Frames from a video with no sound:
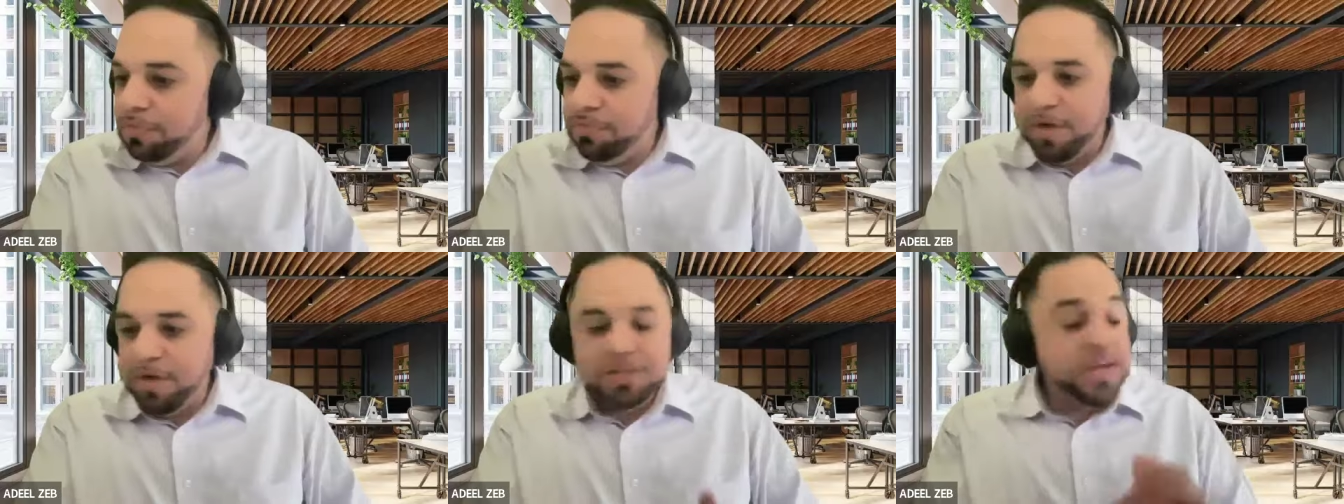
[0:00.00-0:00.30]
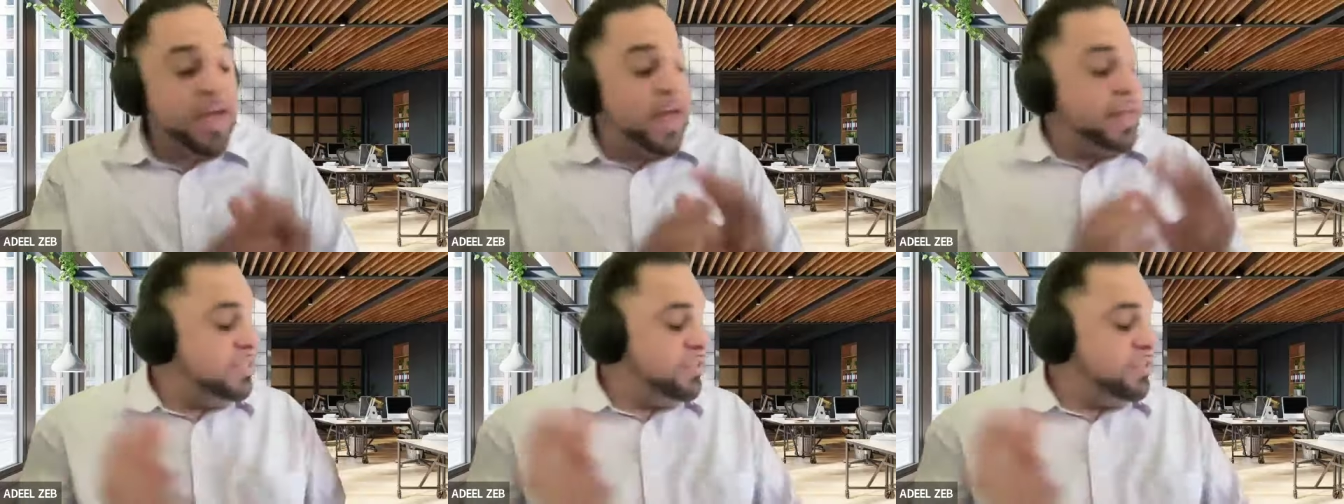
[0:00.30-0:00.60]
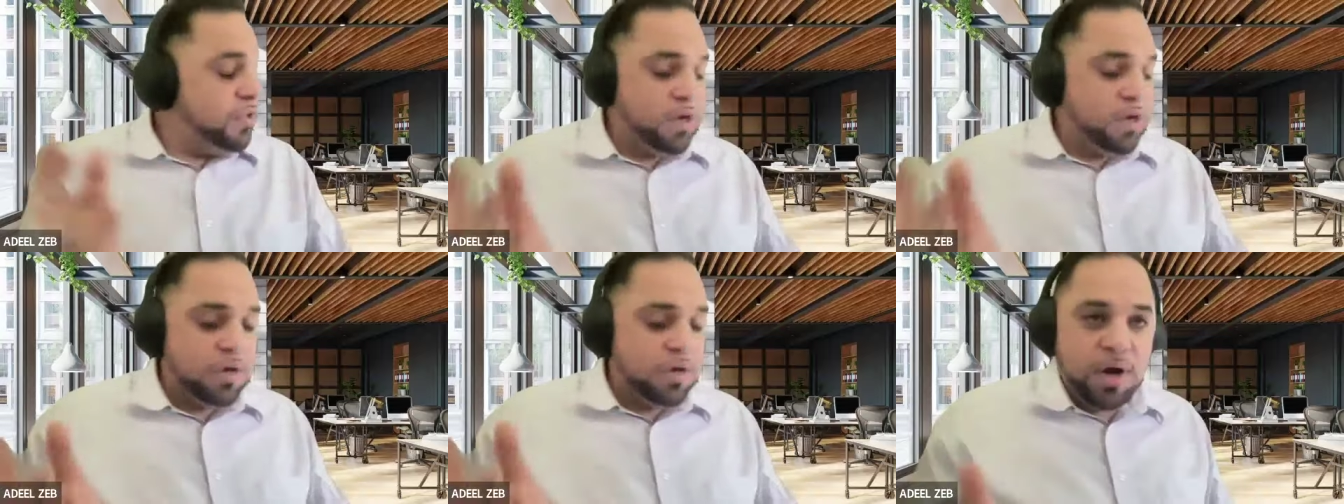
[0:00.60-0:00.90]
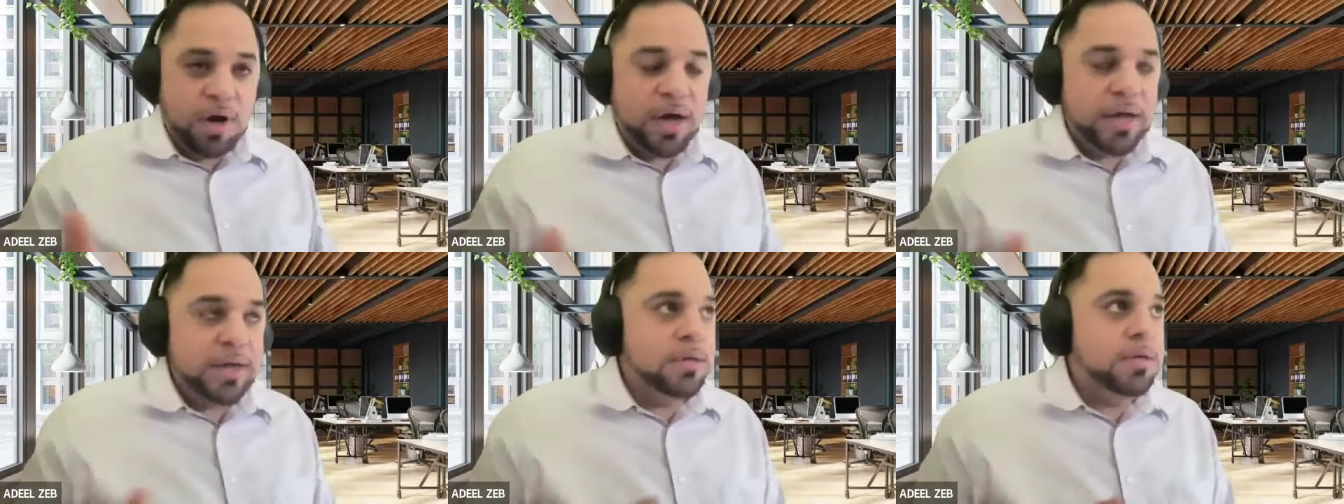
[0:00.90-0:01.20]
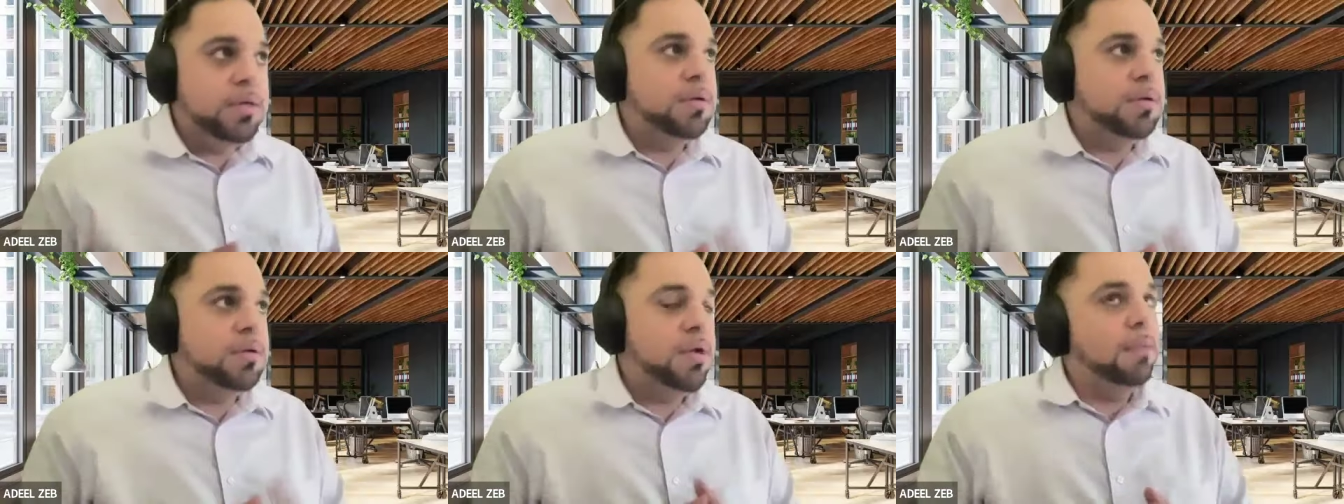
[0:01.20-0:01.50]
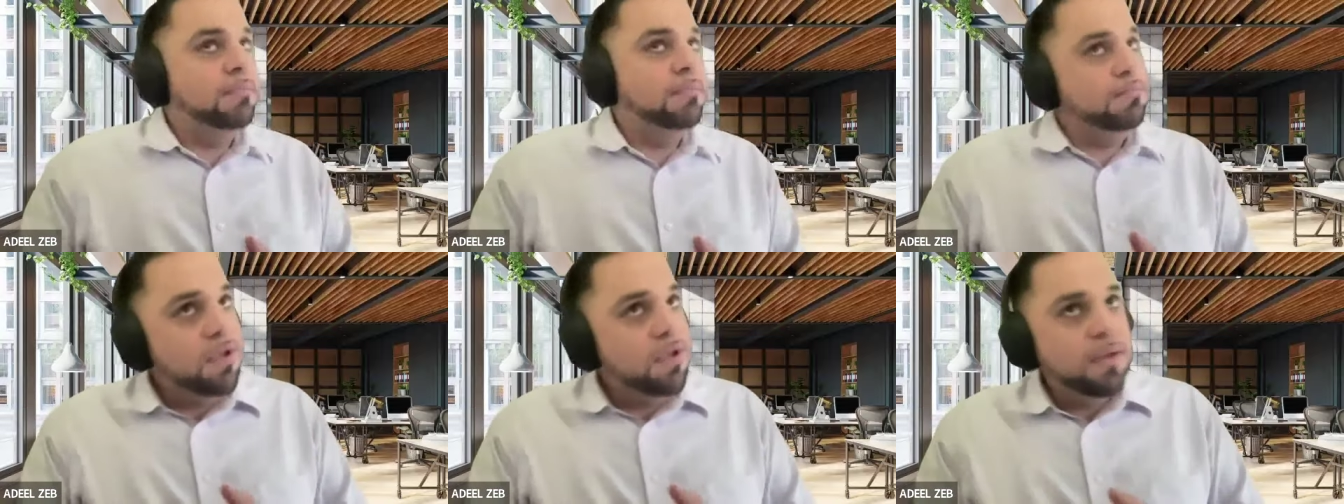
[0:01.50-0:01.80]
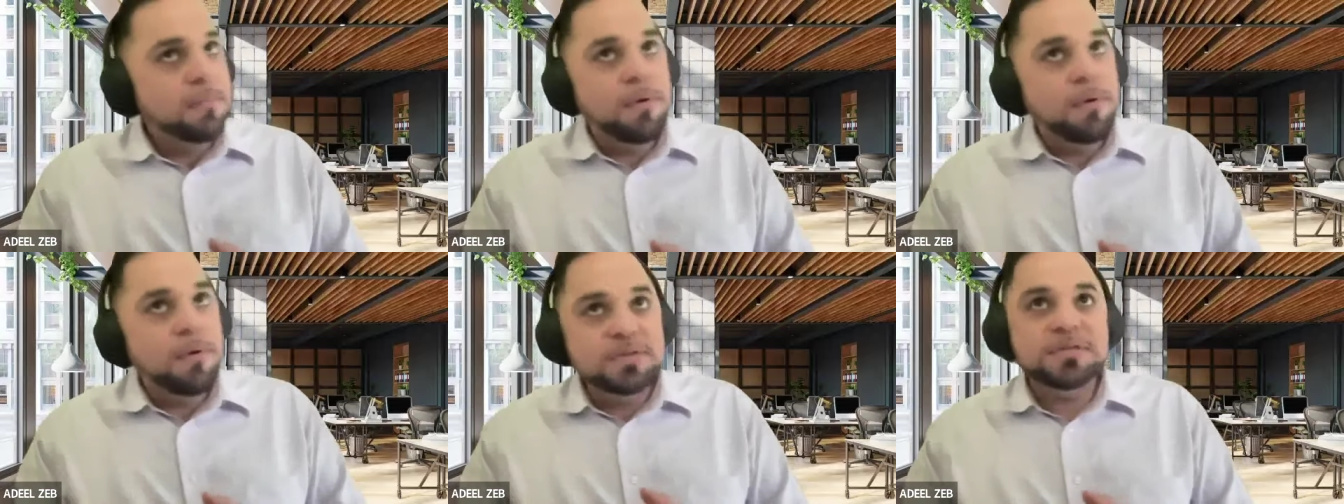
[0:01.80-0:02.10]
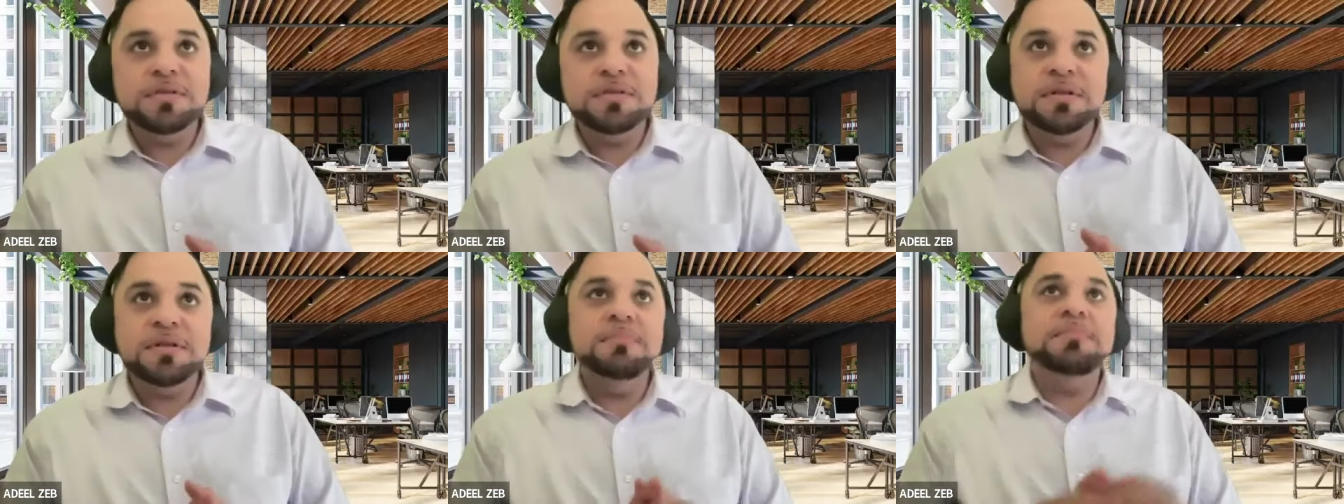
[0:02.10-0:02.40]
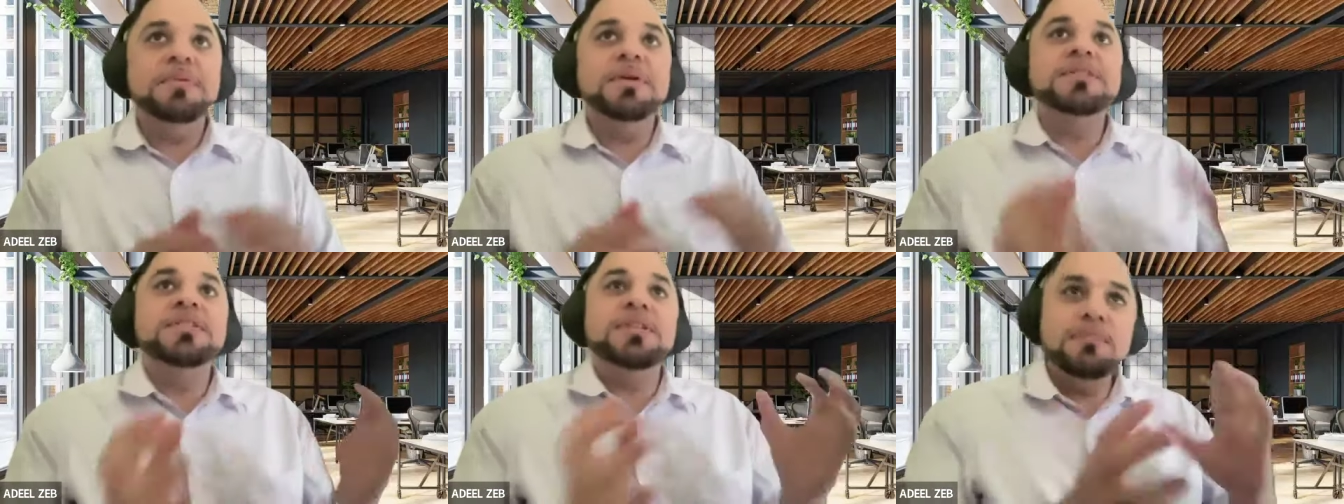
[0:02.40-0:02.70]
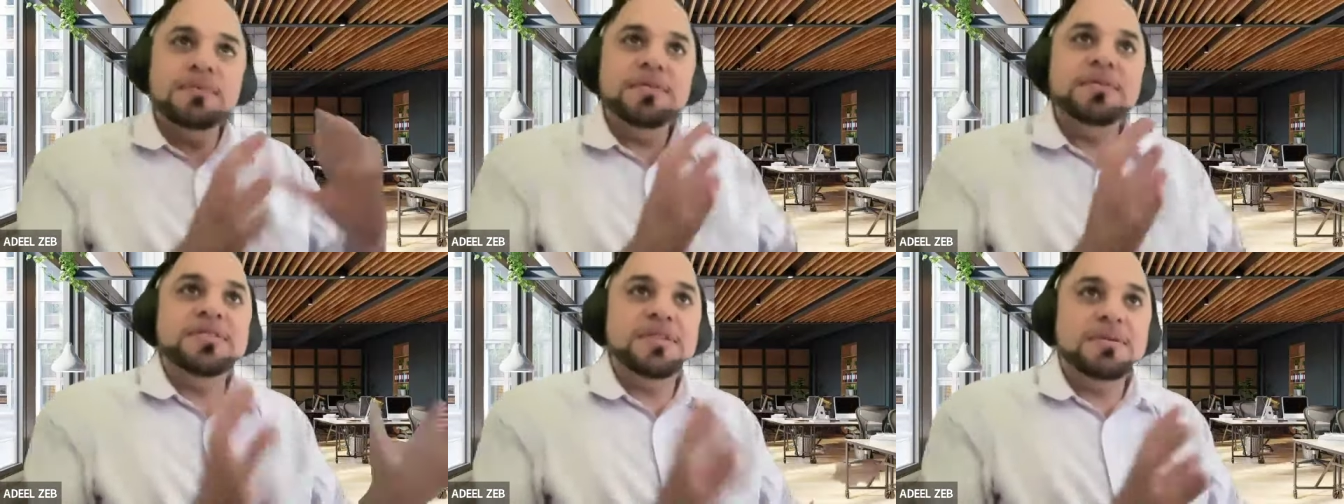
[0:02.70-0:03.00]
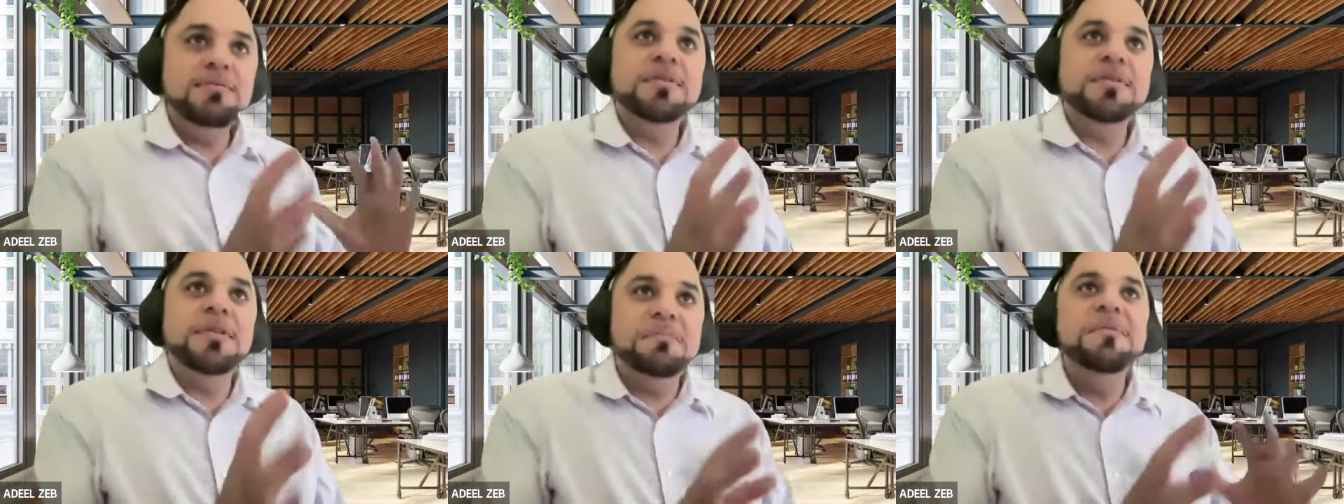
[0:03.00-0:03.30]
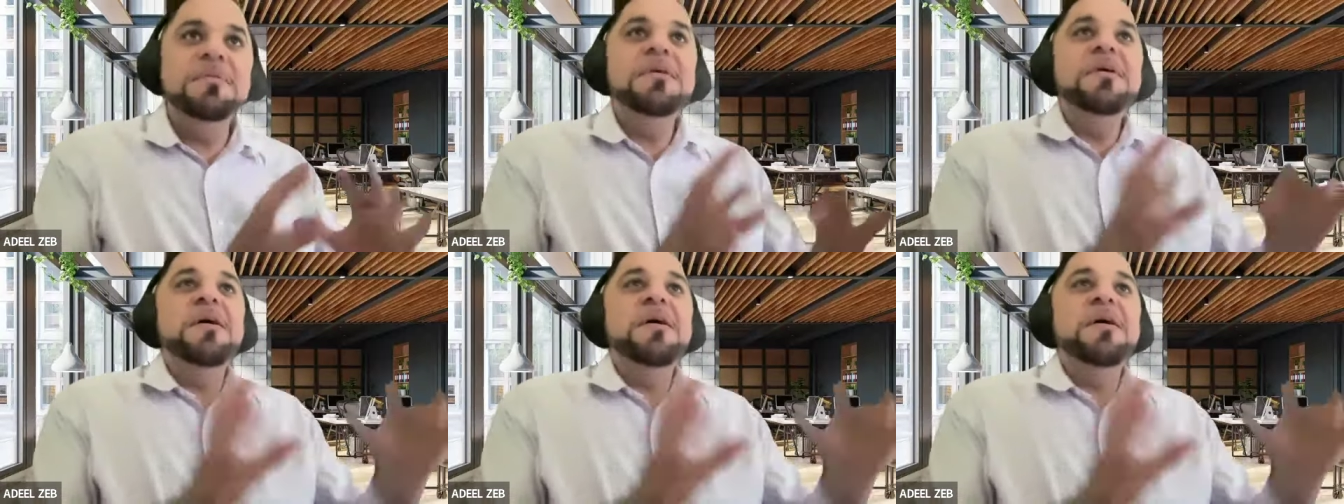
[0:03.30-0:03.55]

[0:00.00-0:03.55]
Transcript: Not changing the Quran, not most of them, but some of some of them,